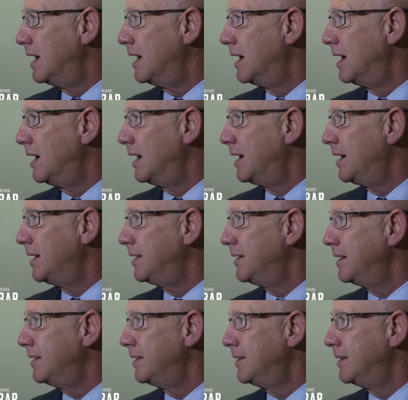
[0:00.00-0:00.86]
I can
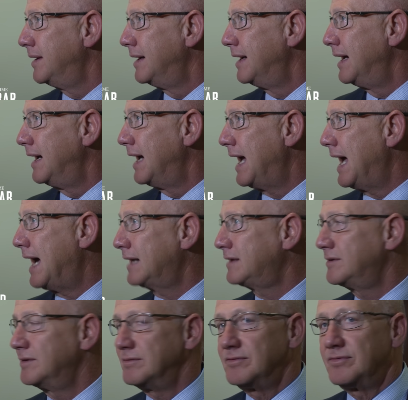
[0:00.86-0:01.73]
tell you, Mark
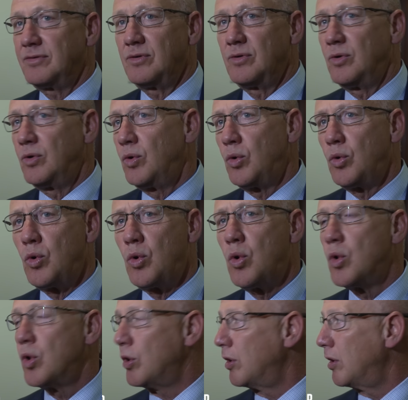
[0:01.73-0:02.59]
Tekulve, the
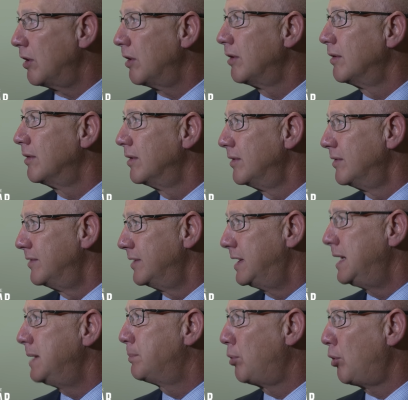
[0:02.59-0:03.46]
prosecutor in
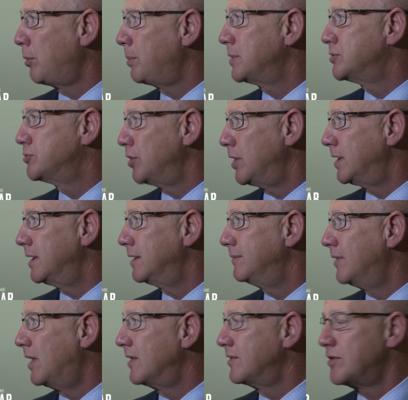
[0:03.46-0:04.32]
this case, uh,
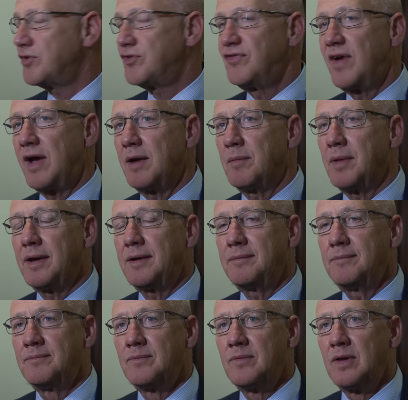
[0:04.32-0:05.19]
the elected
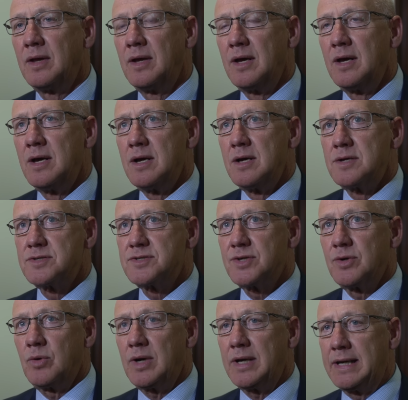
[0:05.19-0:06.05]
prosecutor,
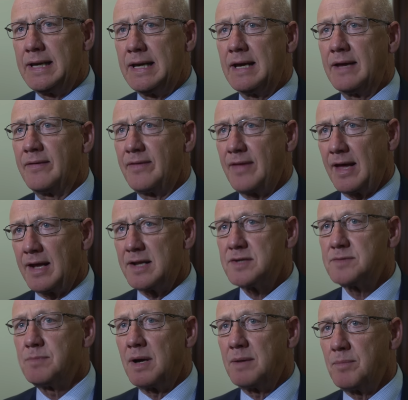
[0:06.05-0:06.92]
he
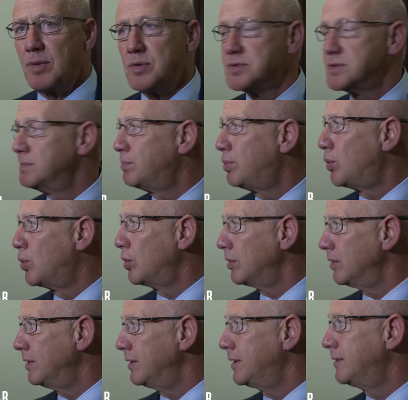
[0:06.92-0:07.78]
he wants
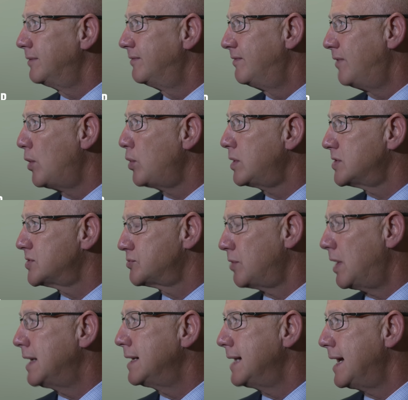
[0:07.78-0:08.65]
Chad Doerman
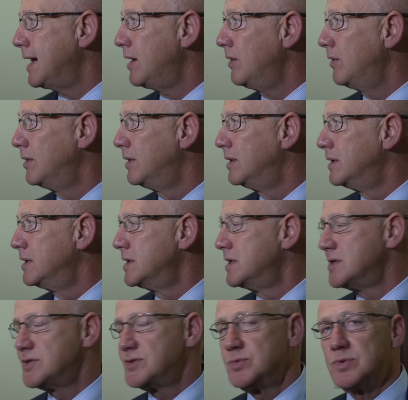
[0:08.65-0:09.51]
put to death. He
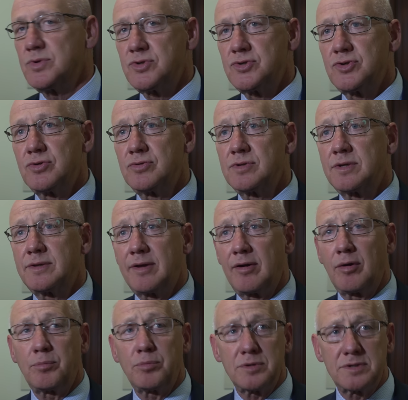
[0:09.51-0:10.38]
has yes. made no
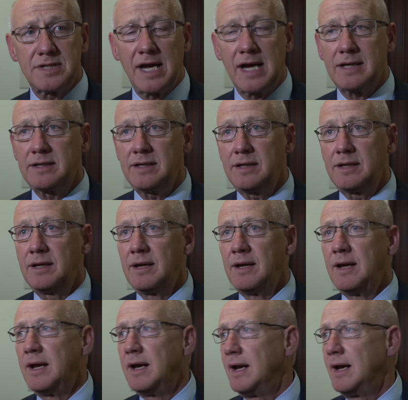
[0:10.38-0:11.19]
bones about that.